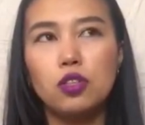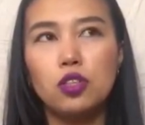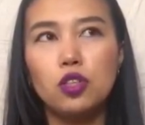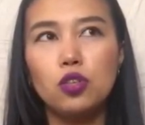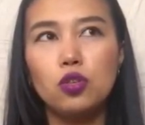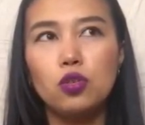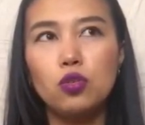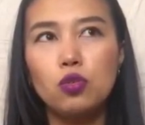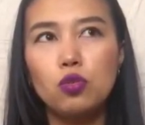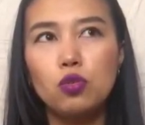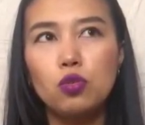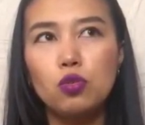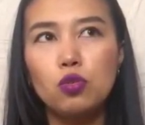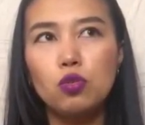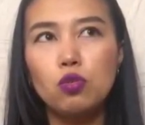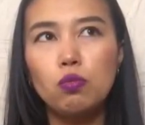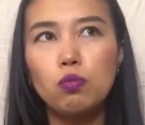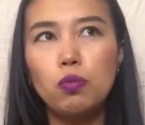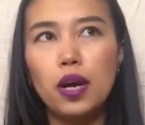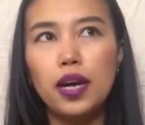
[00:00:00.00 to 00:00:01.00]

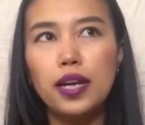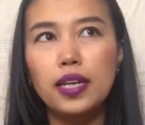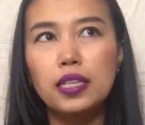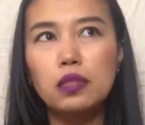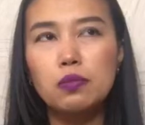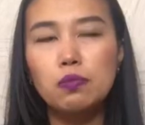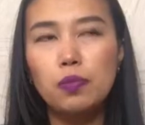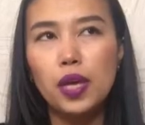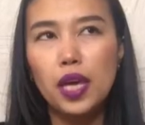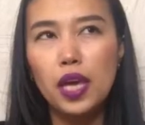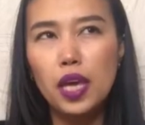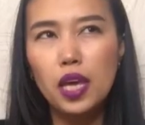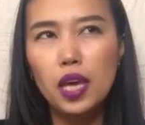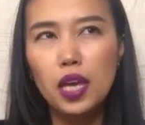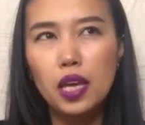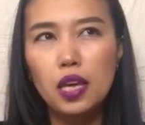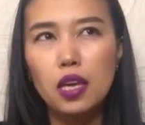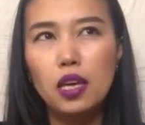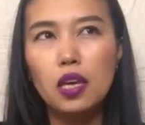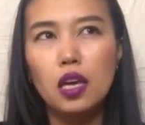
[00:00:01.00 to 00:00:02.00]
you might
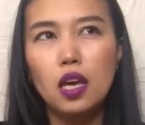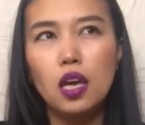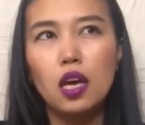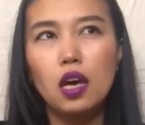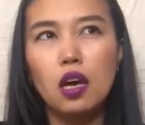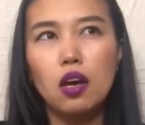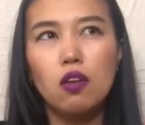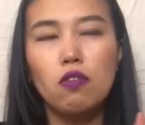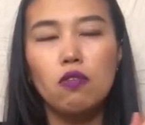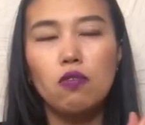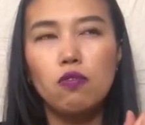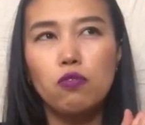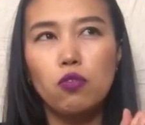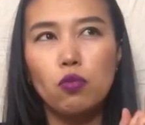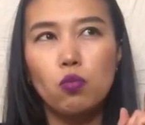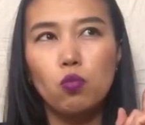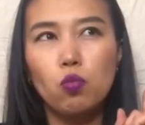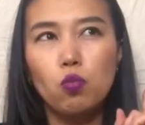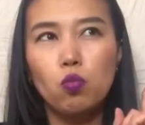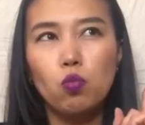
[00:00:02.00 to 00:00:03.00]
pay
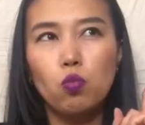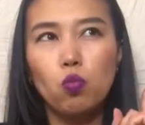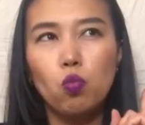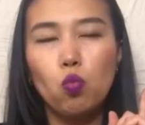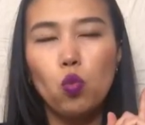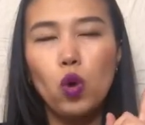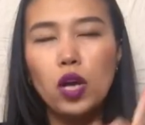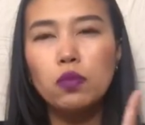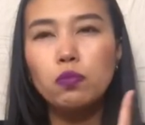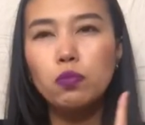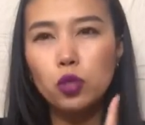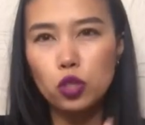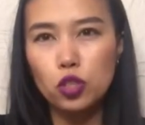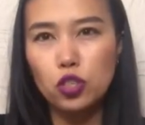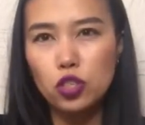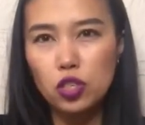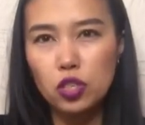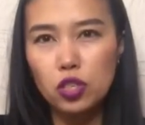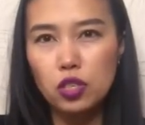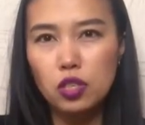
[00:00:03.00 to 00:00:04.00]
from one
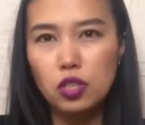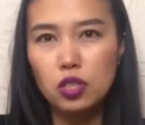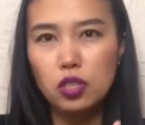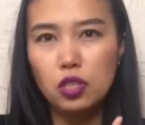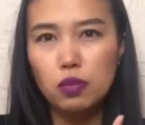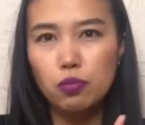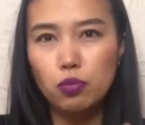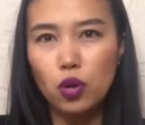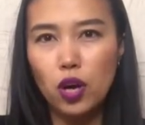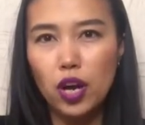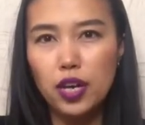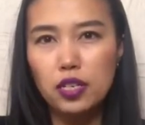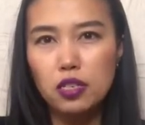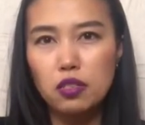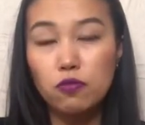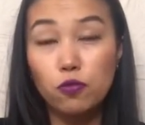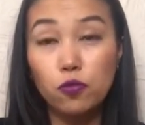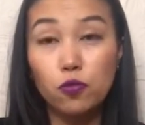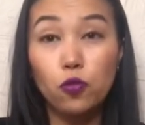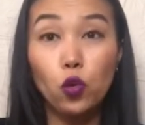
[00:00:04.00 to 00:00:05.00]
person. The price
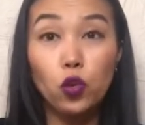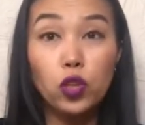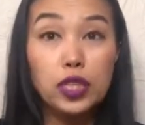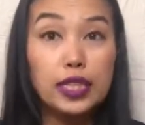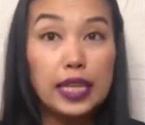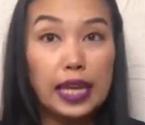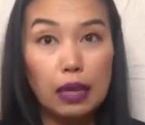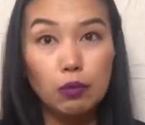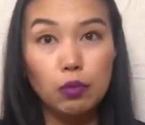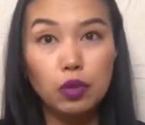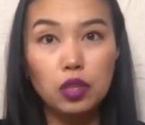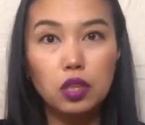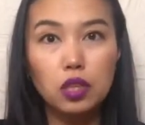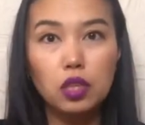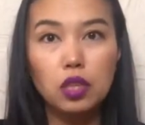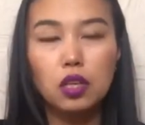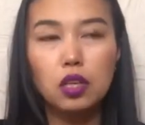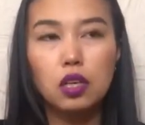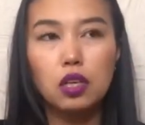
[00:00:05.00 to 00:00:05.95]
for the table,